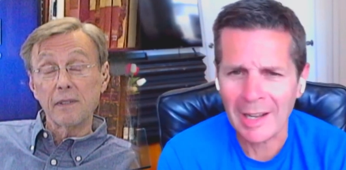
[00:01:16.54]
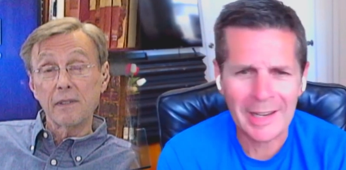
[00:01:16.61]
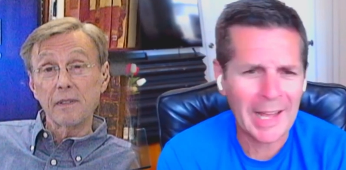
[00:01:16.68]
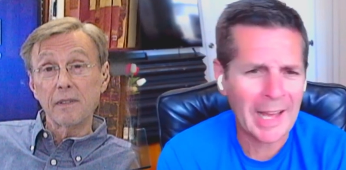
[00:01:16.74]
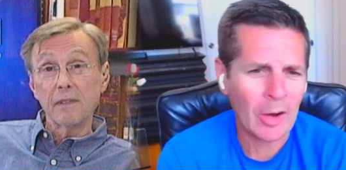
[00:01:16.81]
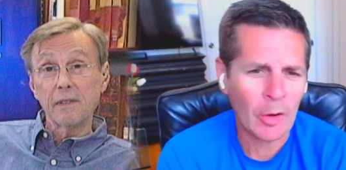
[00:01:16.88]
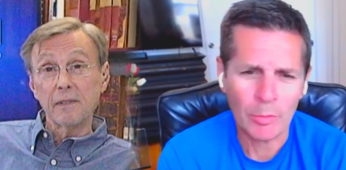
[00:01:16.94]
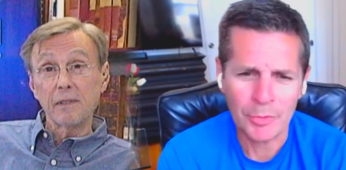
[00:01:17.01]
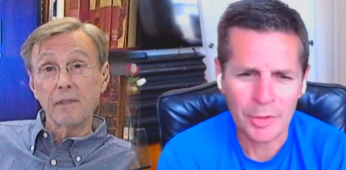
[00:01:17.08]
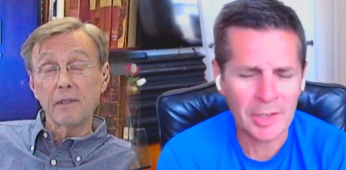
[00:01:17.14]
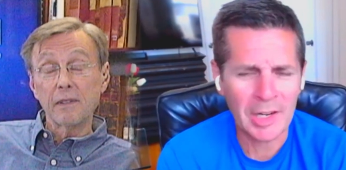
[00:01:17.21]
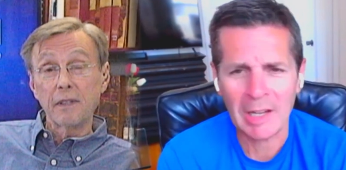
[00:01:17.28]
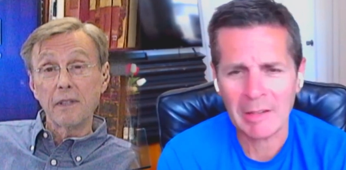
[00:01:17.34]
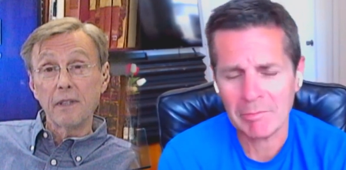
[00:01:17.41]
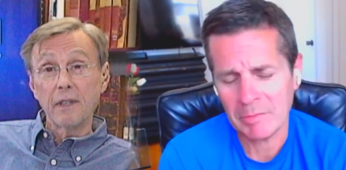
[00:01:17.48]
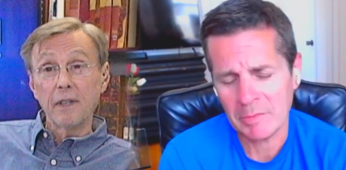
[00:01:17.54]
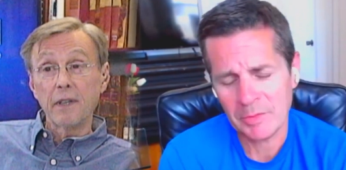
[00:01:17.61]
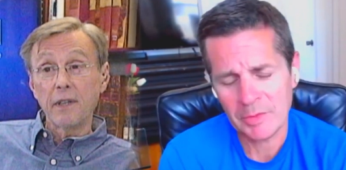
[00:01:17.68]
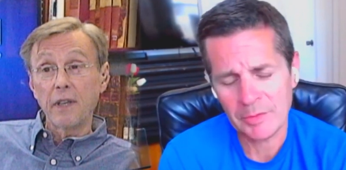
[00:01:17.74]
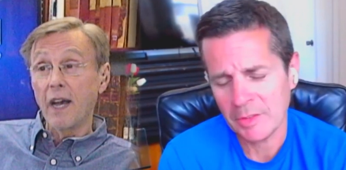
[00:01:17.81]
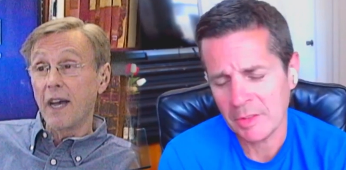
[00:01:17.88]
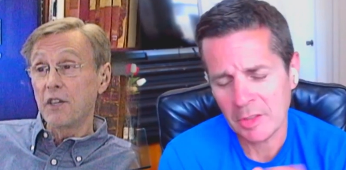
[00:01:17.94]
Speaker 1: not now. They're not.
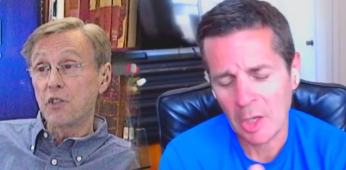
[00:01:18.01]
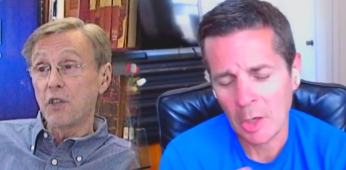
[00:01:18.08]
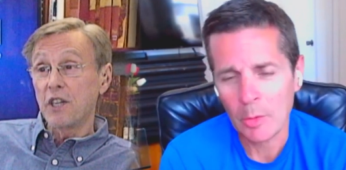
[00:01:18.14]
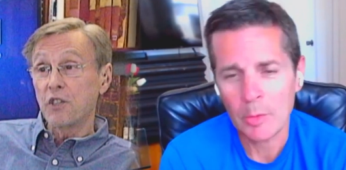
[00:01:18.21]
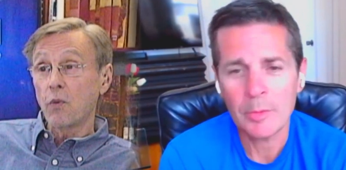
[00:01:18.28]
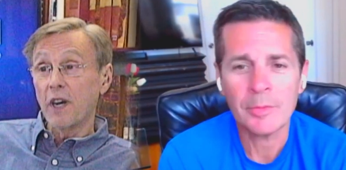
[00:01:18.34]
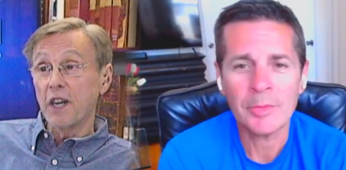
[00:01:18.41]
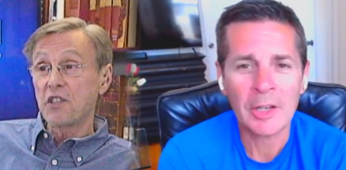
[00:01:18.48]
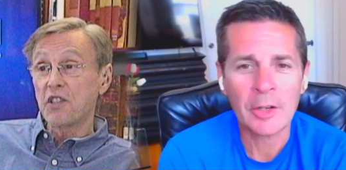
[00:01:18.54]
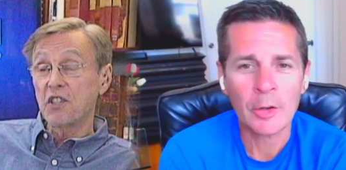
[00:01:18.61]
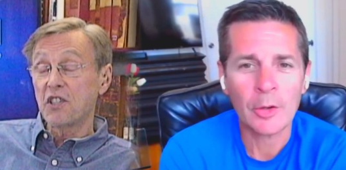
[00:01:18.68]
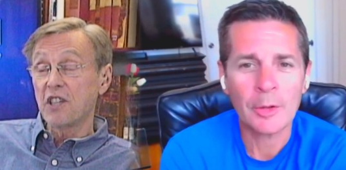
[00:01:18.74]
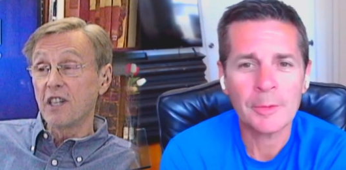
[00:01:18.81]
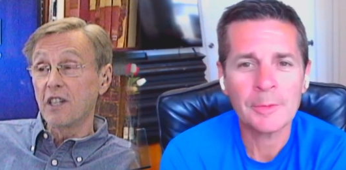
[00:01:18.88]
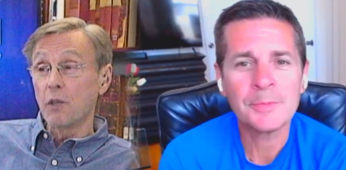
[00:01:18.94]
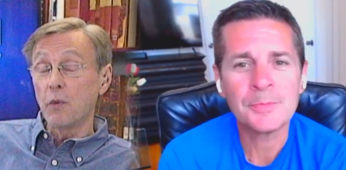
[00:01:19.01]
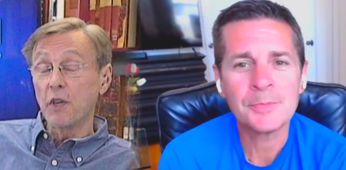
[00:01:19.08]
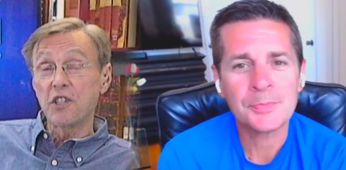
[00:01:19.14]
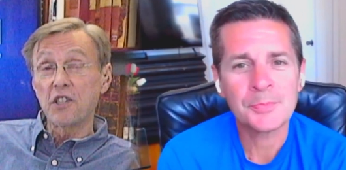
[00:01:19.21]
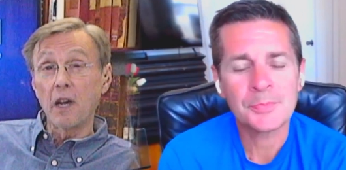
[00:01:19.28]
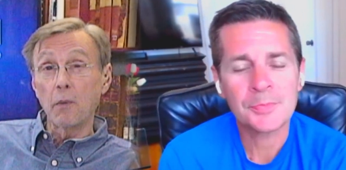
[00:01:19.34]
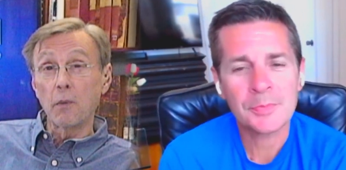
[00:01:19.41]
Yeah, in 2016,
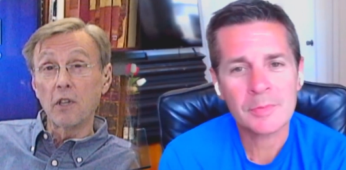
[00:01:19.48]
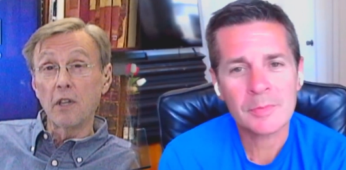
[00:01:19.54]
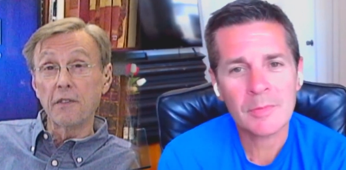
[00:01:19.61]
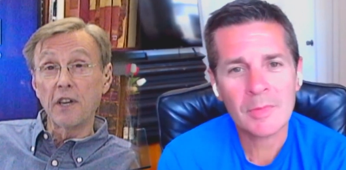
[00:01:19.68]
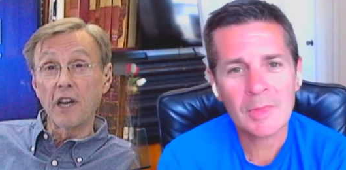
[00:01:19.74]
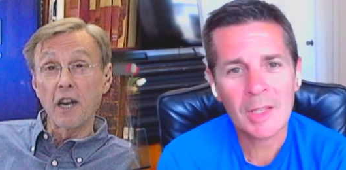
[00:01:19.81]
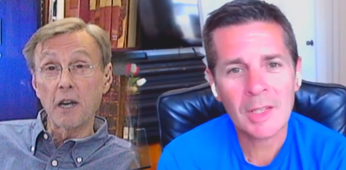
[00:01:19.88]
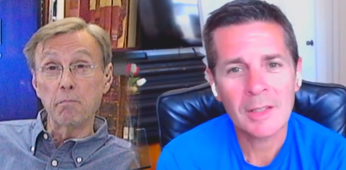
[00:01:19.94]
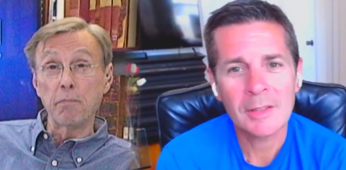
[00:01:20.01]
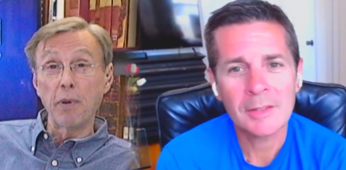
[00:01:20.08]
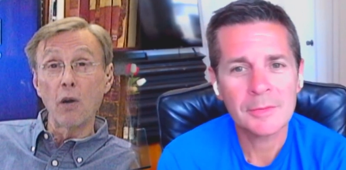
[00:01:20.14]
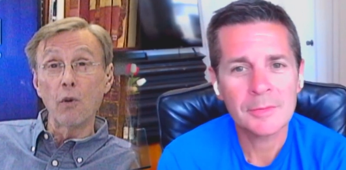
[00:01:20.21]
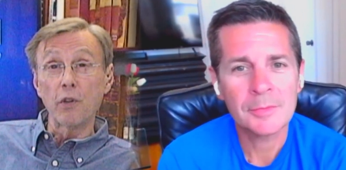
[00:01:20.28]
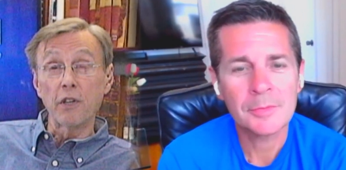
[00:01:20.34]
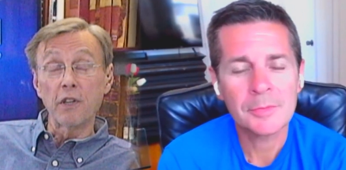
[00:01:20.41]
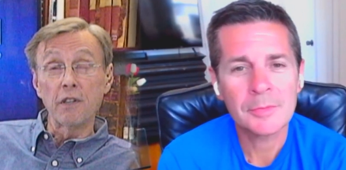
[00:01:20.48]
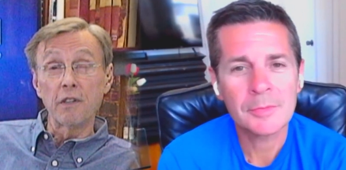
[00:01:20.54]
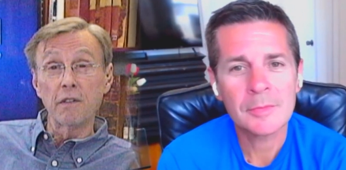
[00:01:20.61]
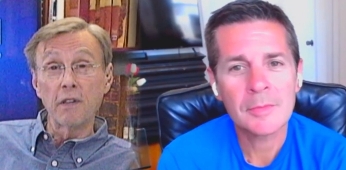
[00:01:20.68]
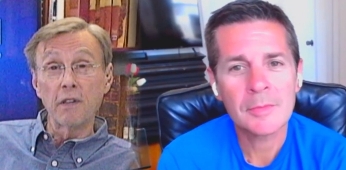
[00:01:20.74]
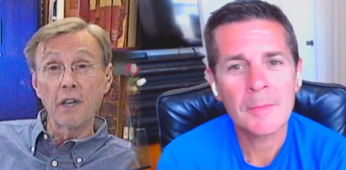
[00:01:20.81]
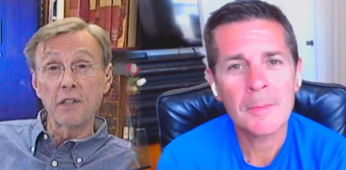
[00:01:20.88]
Louise and I were living on a boat
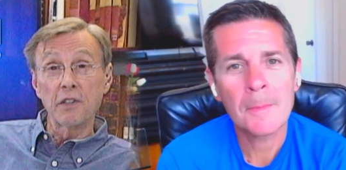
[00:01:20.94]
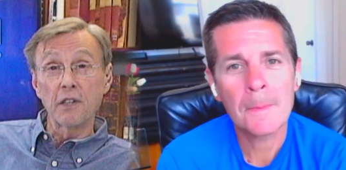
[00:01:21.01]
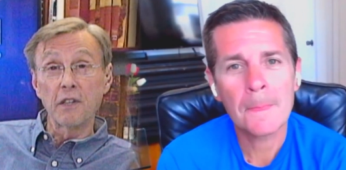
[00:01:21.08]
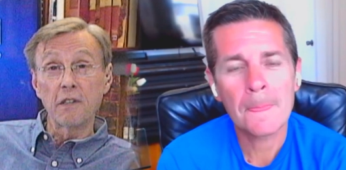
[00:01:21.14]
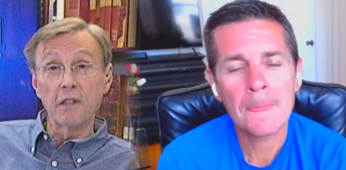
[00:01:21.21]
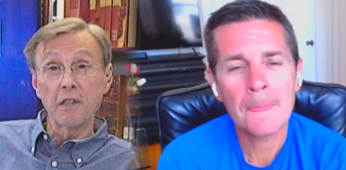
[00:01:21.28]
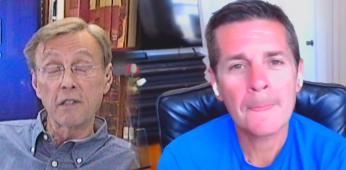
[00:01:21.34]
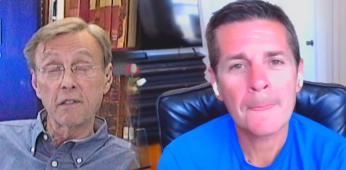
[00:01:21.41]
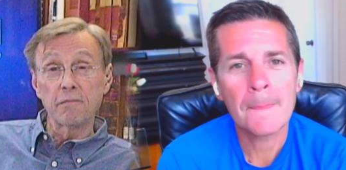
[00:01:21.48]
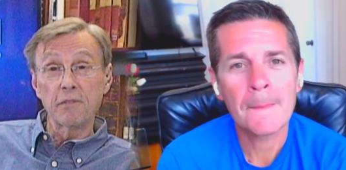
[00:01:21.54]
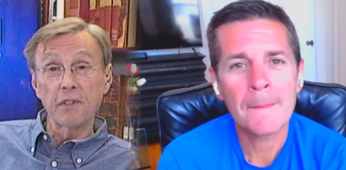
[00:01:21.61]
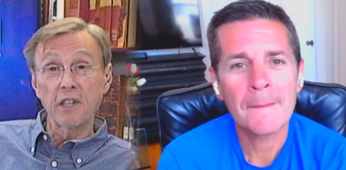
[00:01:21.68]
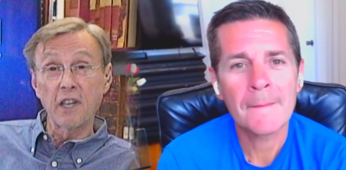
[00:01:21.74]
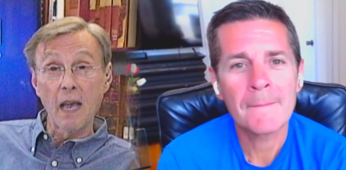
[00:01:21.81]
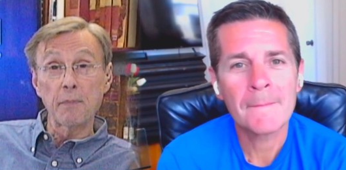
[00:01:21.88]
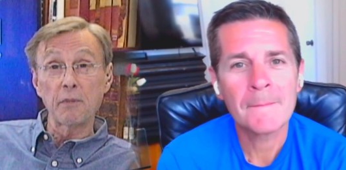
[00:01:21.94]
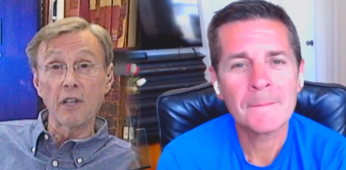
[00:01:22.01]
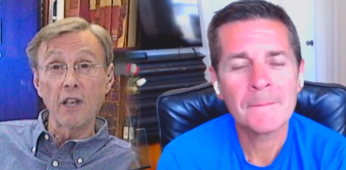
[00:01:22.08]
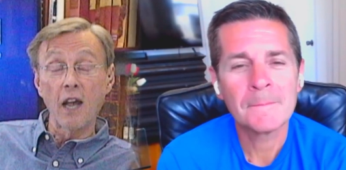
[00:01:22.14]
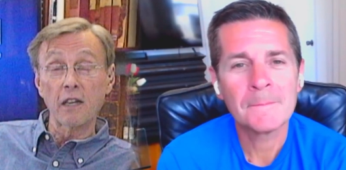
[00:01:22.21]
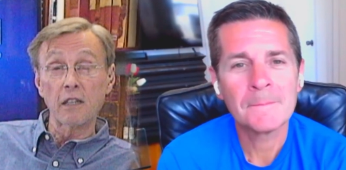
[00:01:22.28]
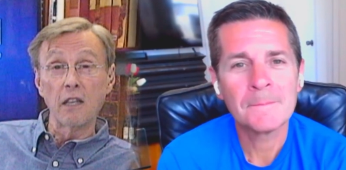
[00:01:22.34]
at the Capitol
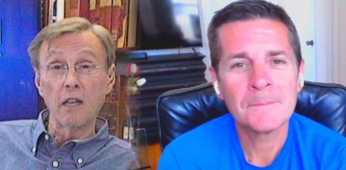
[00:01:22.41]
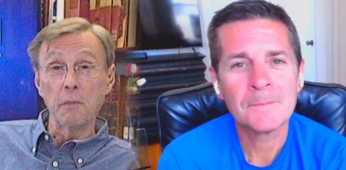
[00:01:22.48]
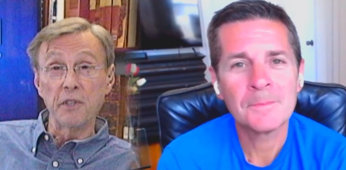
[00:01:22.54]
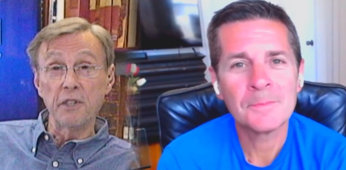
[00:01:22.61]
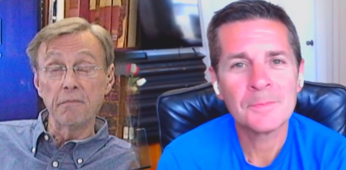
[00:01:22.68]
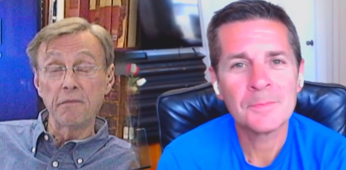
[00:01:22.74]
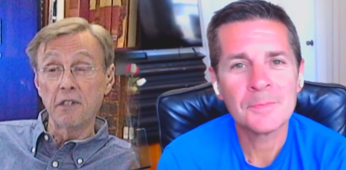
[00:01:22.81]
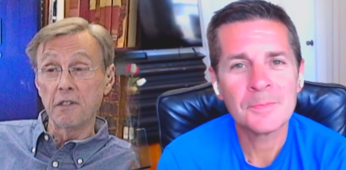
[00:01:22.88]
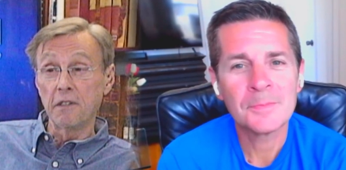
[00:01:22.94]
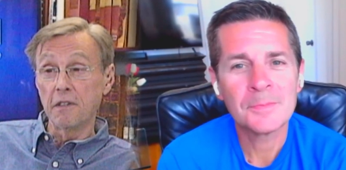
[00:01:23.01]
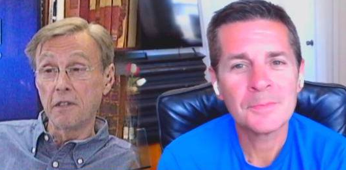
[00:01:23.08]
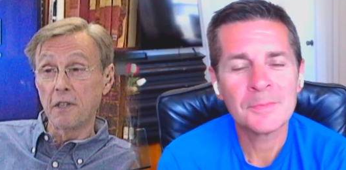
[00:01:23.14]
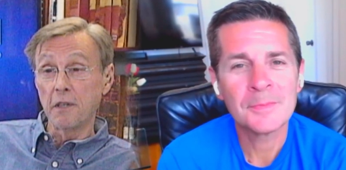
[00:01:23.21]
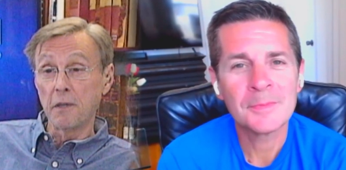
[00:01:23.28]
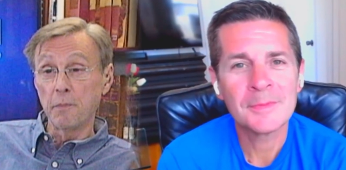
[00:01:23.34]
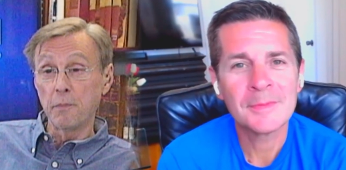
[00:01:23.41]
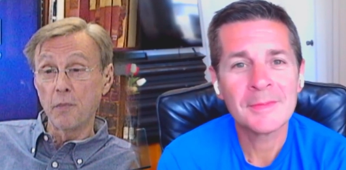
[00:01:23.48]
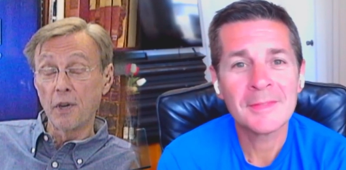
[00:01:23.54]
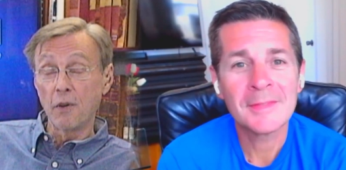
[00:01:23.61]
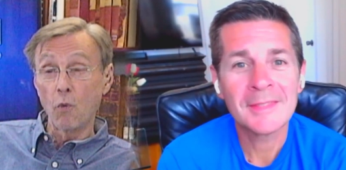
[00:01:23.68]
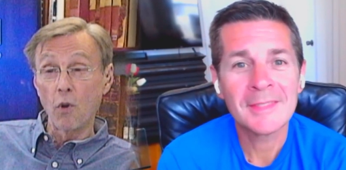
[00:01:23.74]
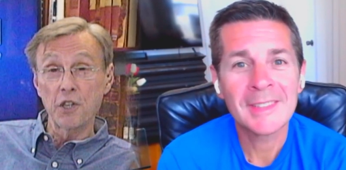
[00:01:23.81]
Yacht Club in
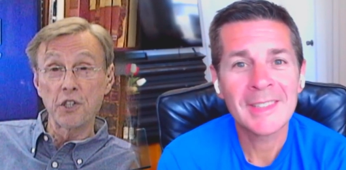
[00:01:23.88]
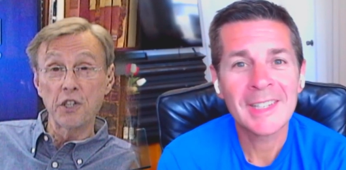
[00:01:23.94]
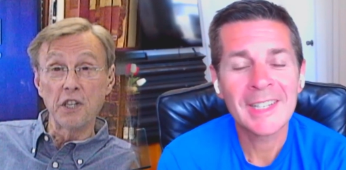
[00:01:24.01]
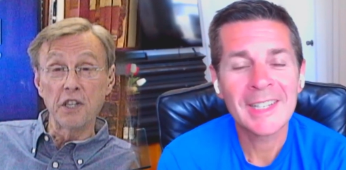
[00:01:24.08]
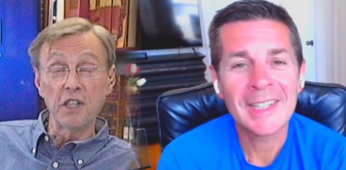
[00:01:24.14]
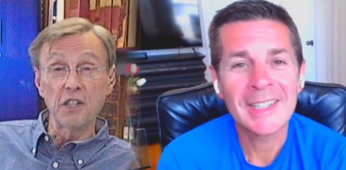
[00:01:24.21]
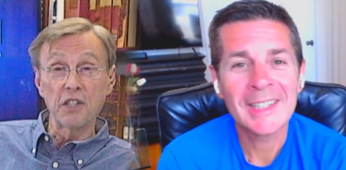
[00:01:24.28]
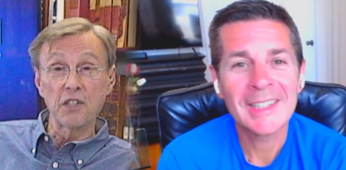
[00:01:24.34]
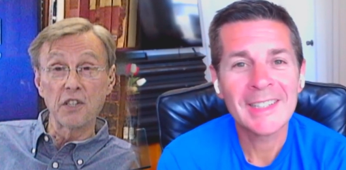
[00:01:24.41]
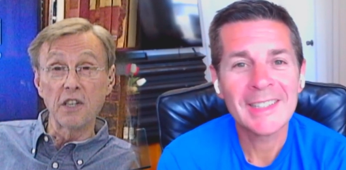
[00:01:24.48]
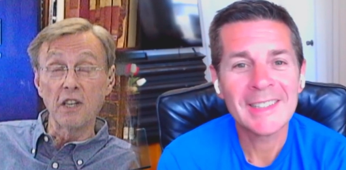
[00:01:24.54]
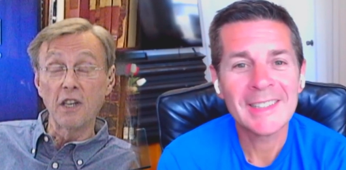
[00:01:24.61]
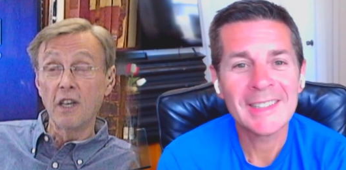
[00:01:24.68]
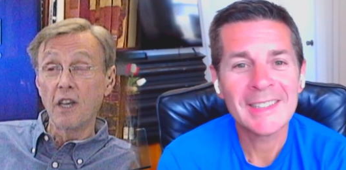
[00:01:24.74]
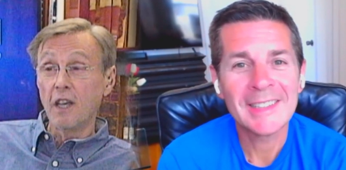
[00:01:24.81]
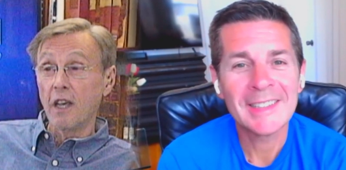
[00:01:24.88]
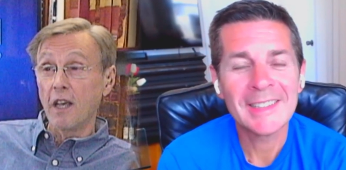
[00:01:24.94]
Washington, D.C.,